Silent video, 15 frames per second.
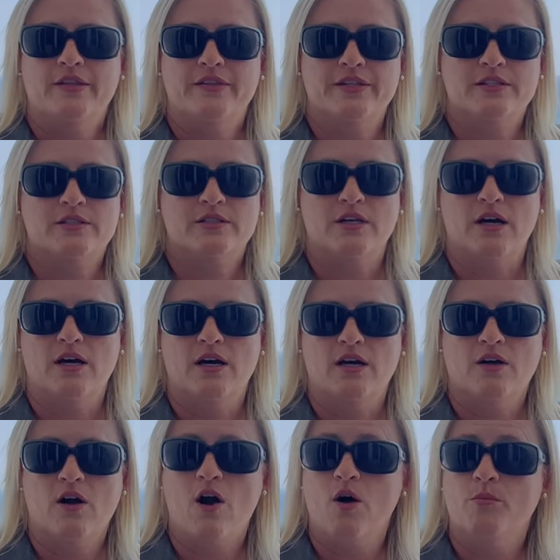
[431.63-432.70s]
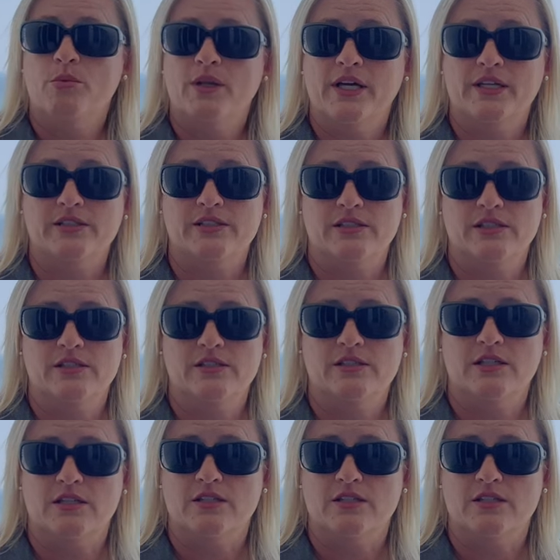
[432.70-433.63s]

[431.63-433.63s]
This uh, complex is,